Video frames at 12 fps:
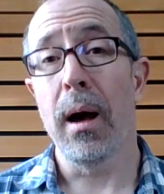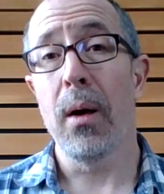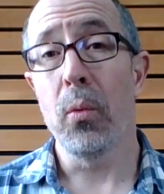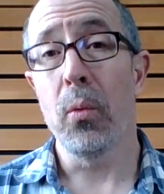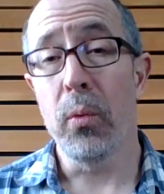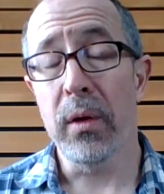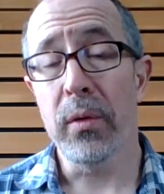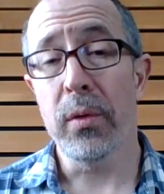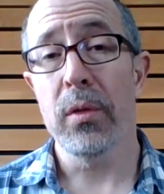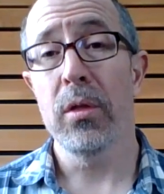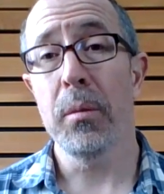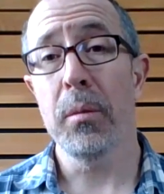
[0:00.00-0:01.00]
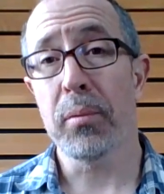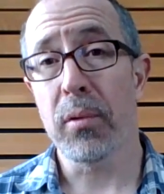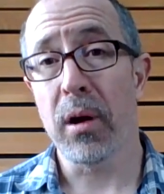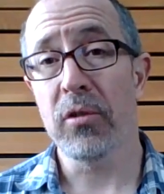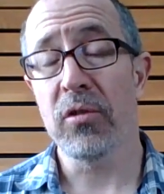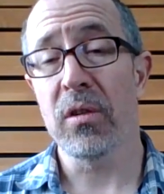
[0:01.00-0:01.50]
with the
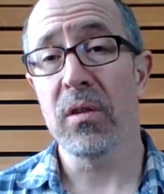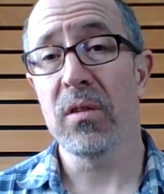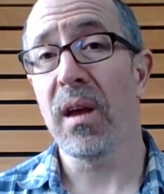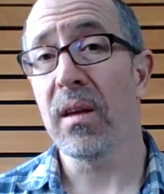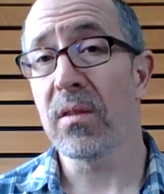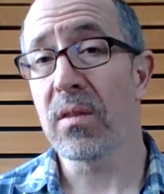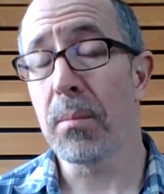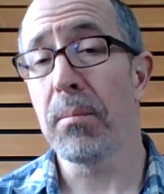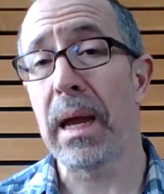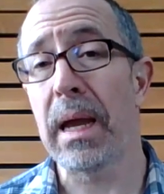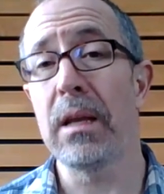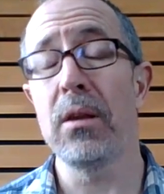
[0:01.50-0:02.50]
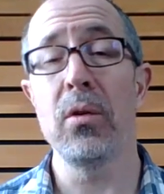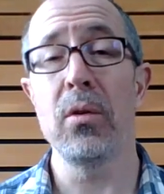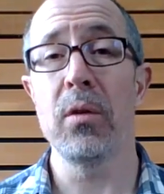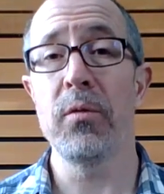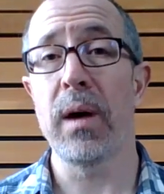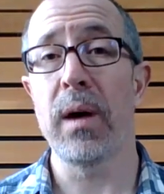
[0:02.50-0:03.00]
Prussians as the main
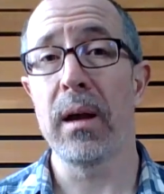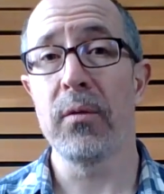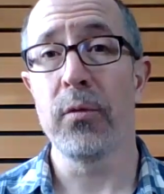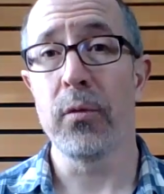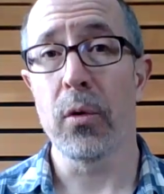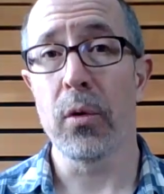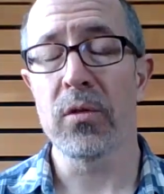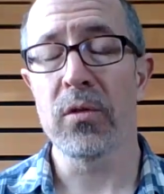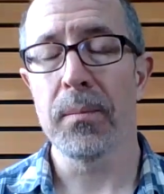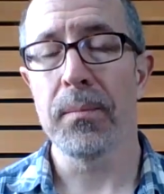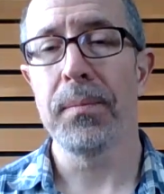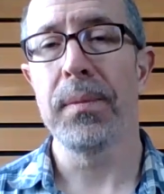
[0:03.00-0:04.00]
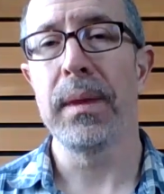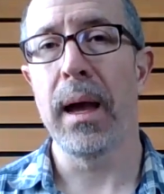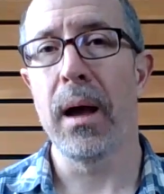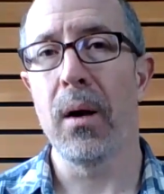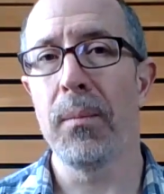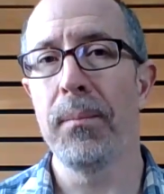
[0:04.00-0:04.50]
unifying force. Now,